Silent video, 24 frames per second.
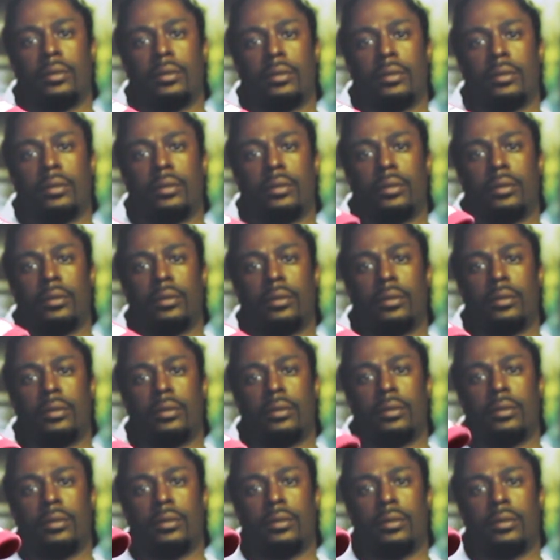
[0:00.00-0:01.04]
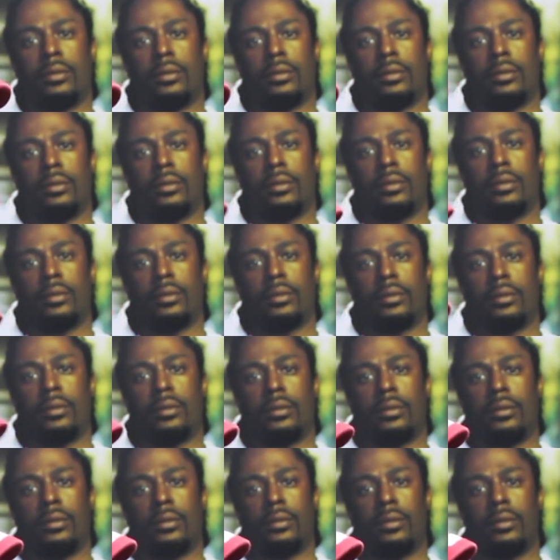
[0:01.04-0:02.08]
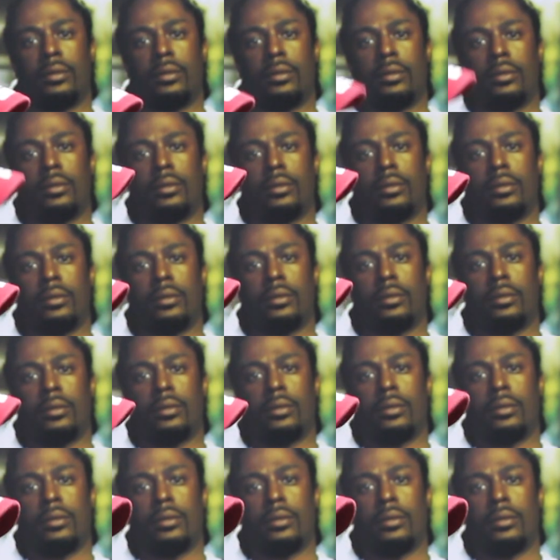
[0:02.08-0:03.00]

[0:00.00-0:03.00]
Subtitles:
[no speech]